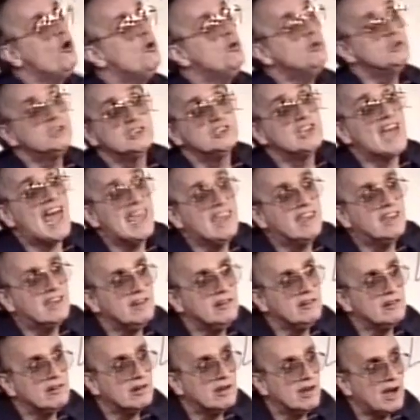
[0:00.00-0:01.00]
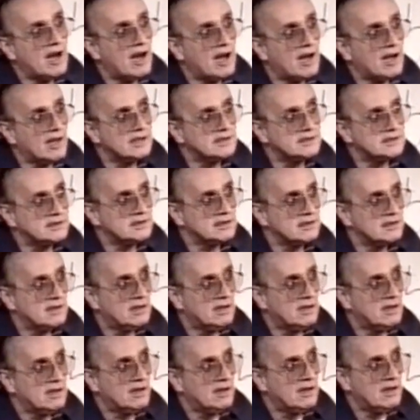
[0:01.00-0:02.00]
Who's taken your gods?
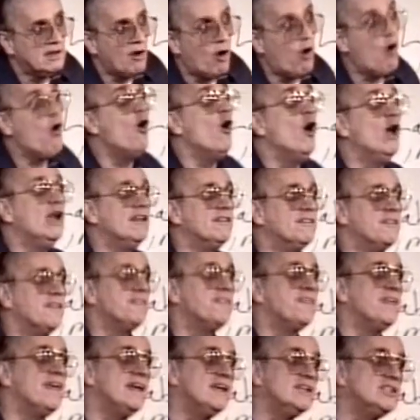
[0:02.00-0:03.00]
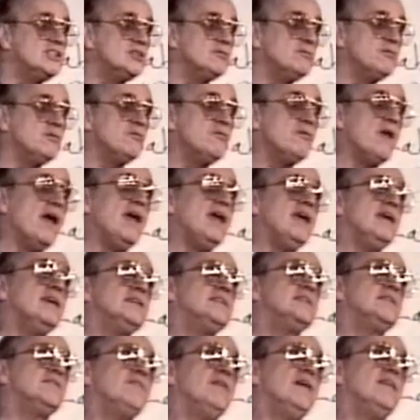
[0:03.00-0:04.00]
All of the things you were
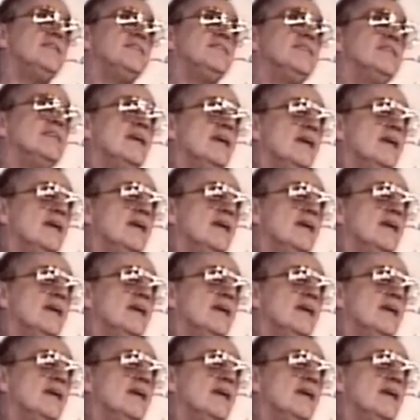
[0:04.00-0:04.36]
raised with.